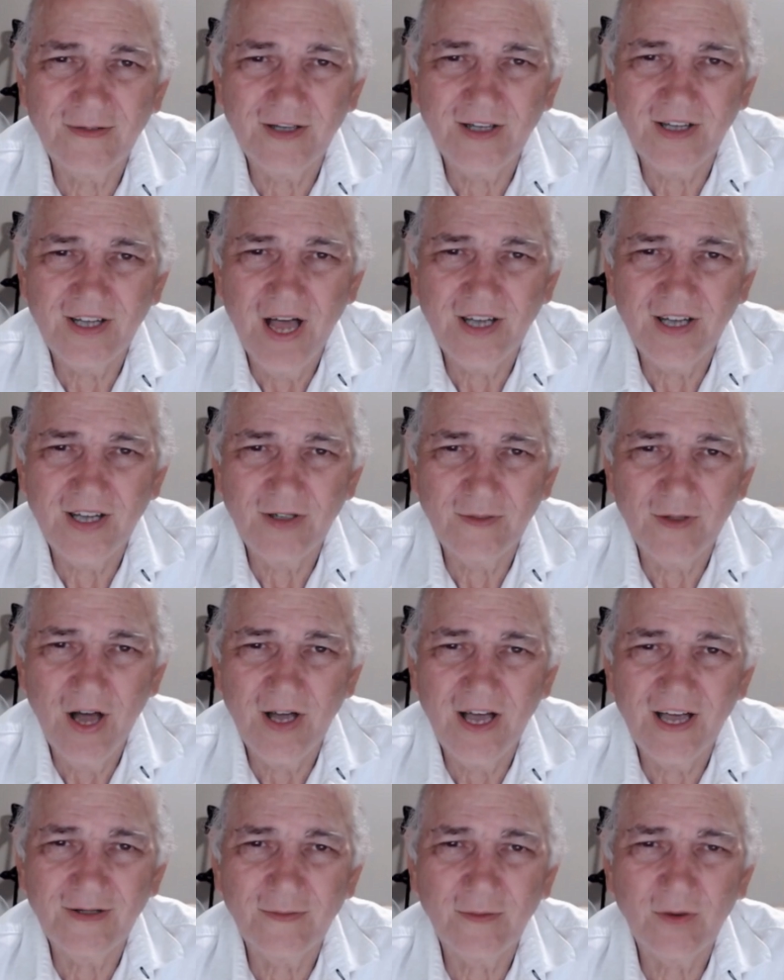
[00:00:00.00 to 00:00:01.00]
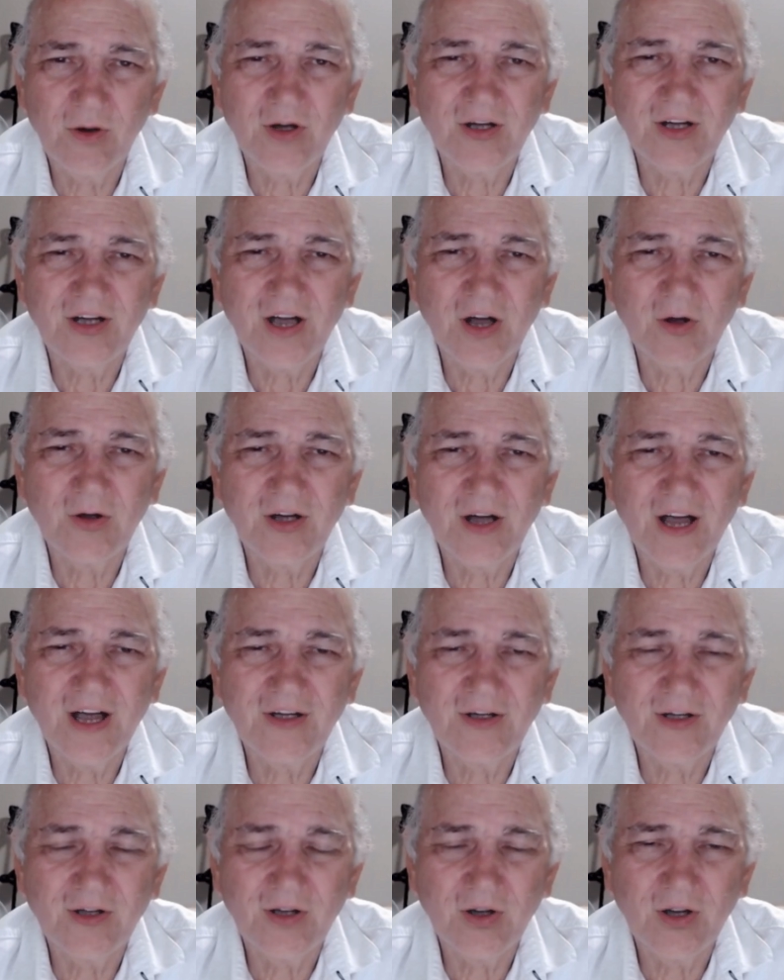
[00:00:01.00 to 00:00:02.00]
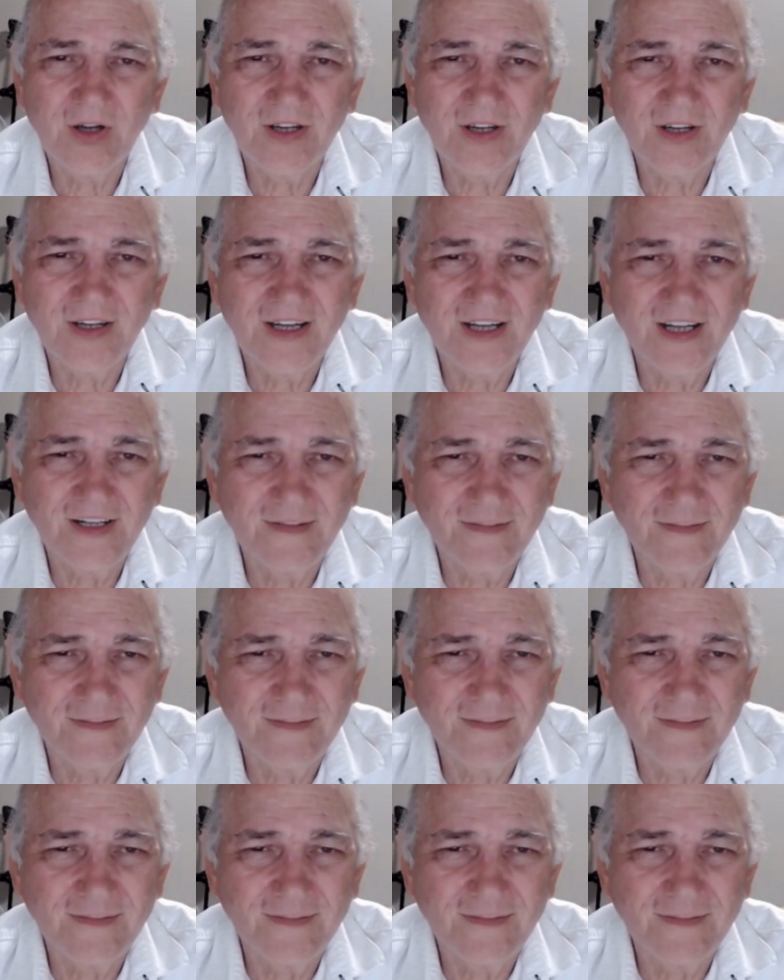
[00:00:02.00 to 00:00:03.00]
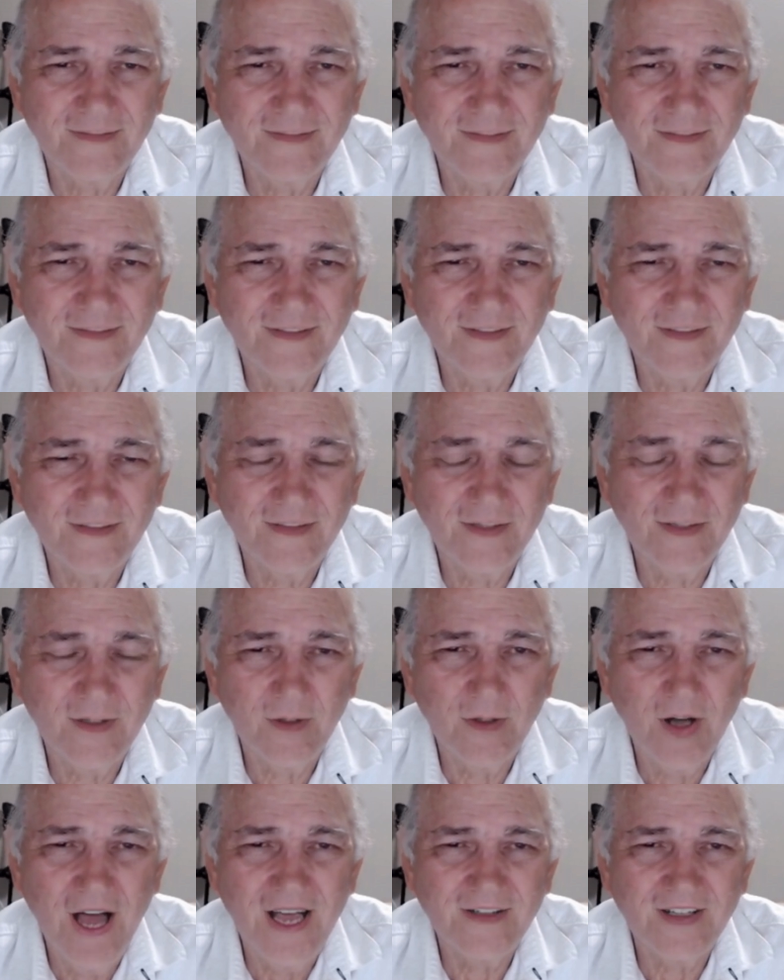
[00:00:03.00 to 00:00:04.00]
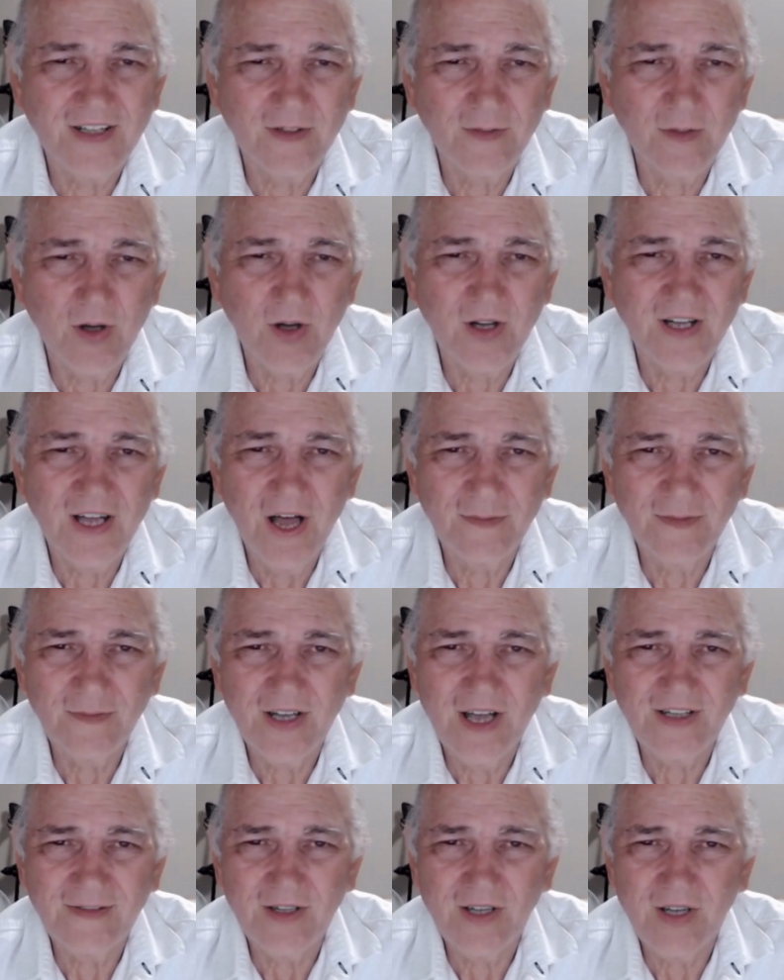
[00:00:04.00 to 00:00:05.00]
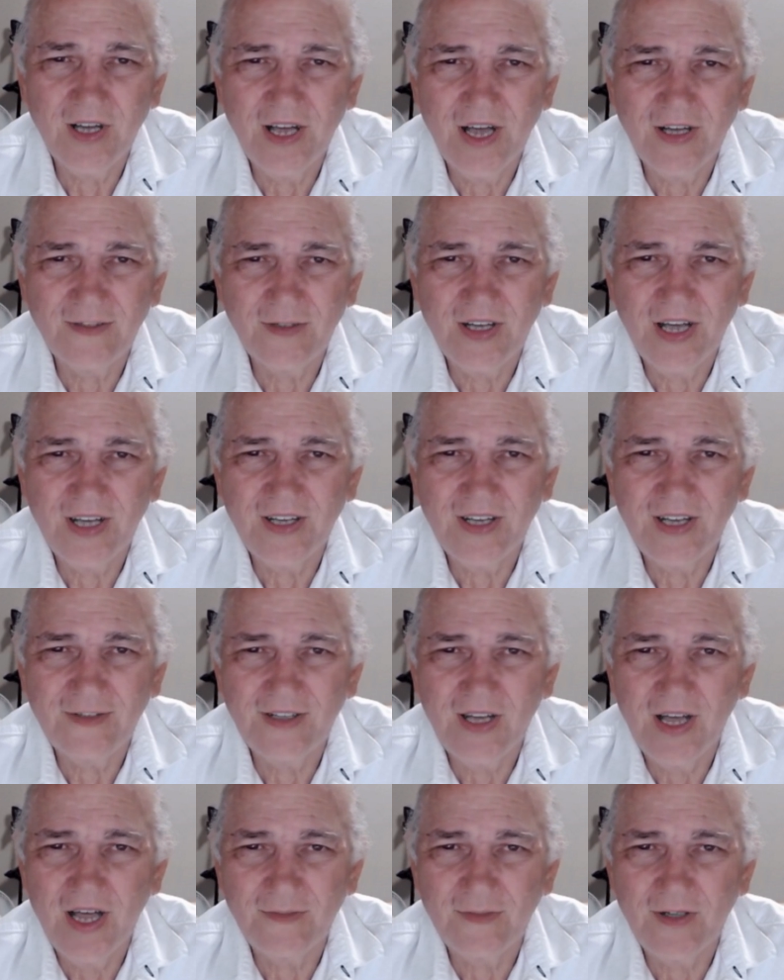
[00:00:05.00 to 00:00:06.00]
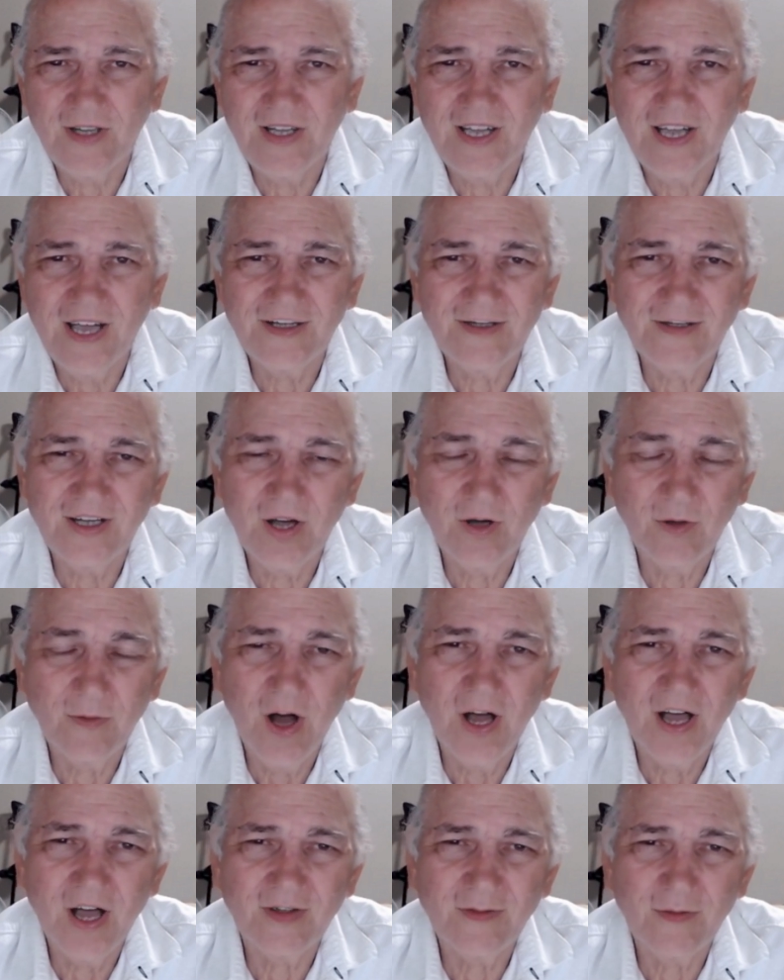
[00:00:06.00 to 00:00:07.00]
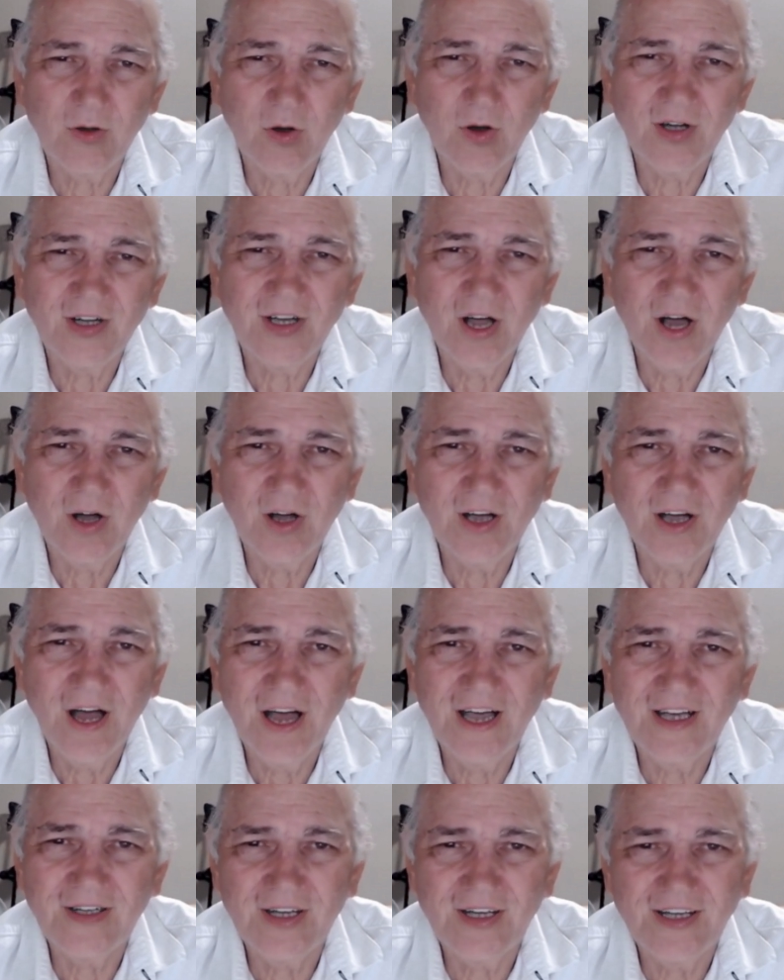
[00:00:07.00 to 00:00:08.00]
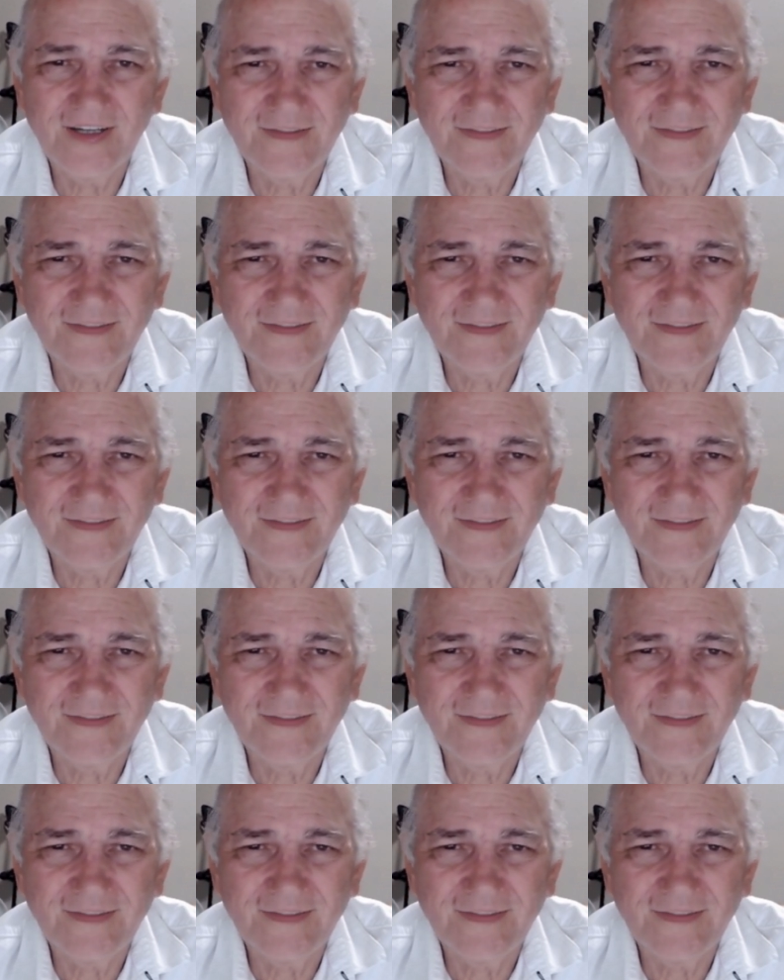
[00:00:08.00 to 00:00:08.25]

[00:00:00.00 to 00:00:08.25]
Attention Market Forge Sterilizer users. We have an important update regarding printer availability for your Market Forge Sterilizer.